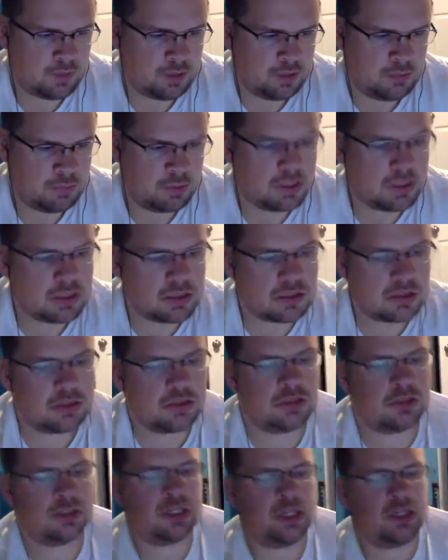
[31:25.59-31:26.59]
pretty
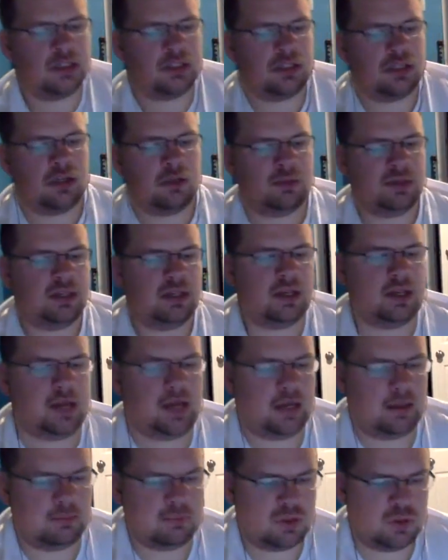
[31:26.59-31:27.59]
certain Jake's going to be getting
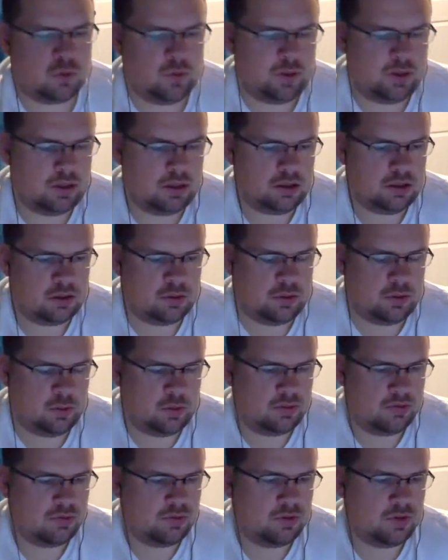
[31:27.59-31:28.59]
Adam's
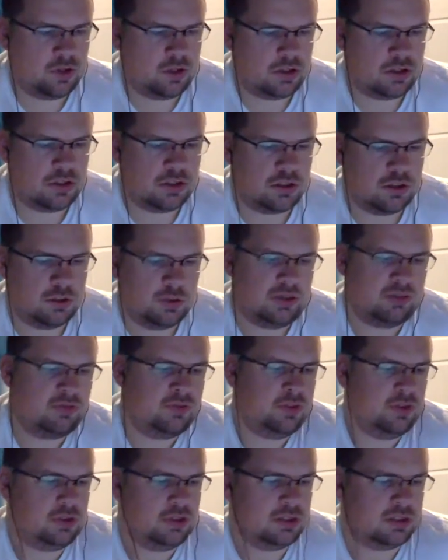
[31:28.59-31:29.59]
2021 first, assuming
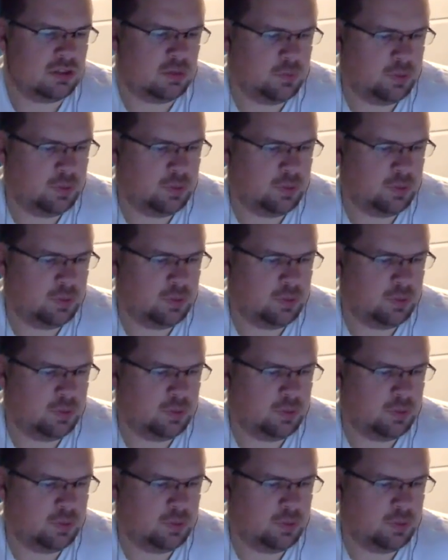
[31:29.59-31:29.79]
Phil doesn't